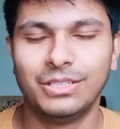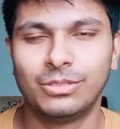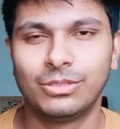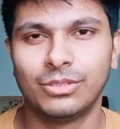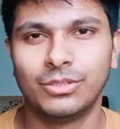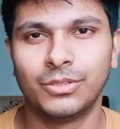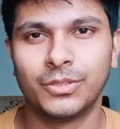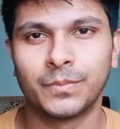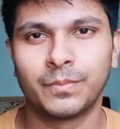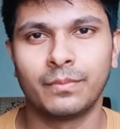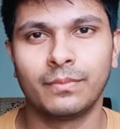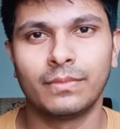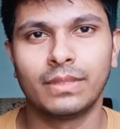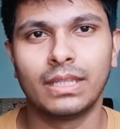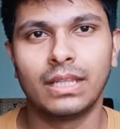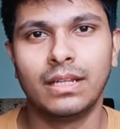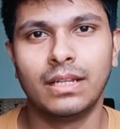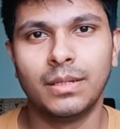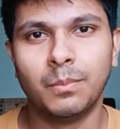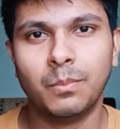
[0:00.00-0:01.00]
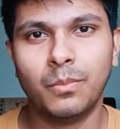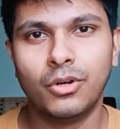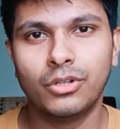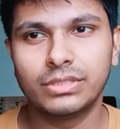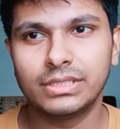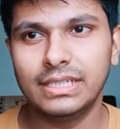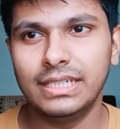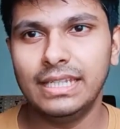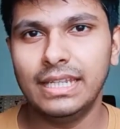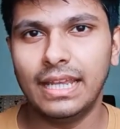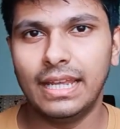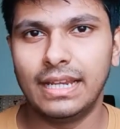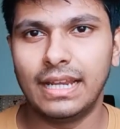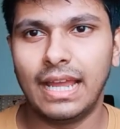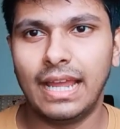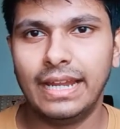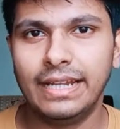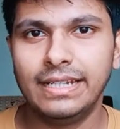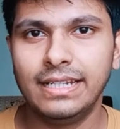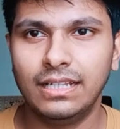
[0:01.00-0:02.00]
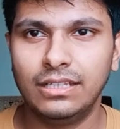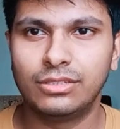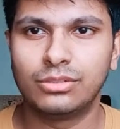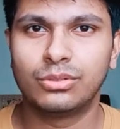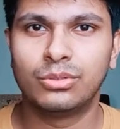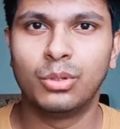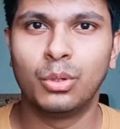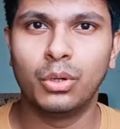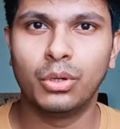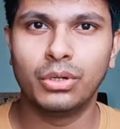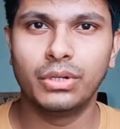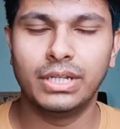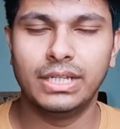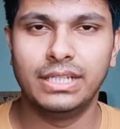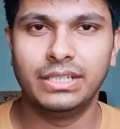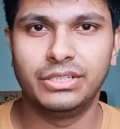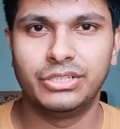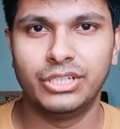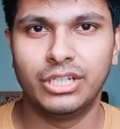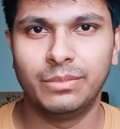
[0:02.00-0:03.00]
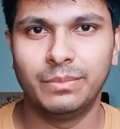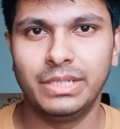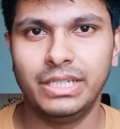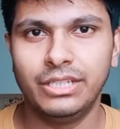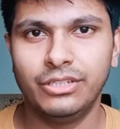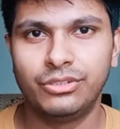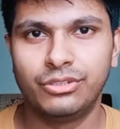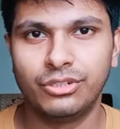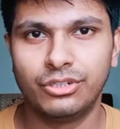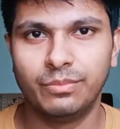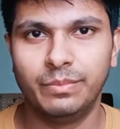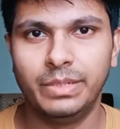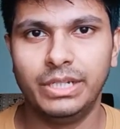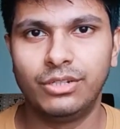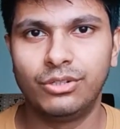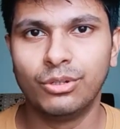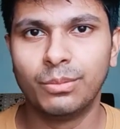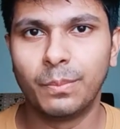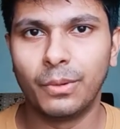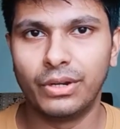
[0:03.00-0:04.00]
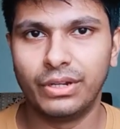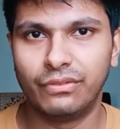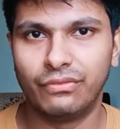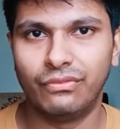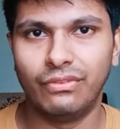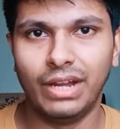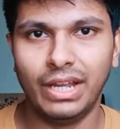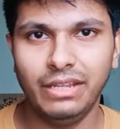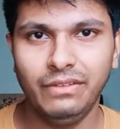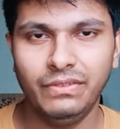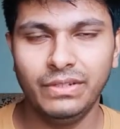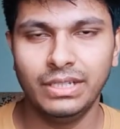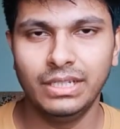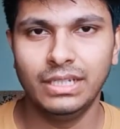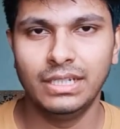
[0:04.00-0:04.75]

So mostly an ideal score in Germany should be 2.5.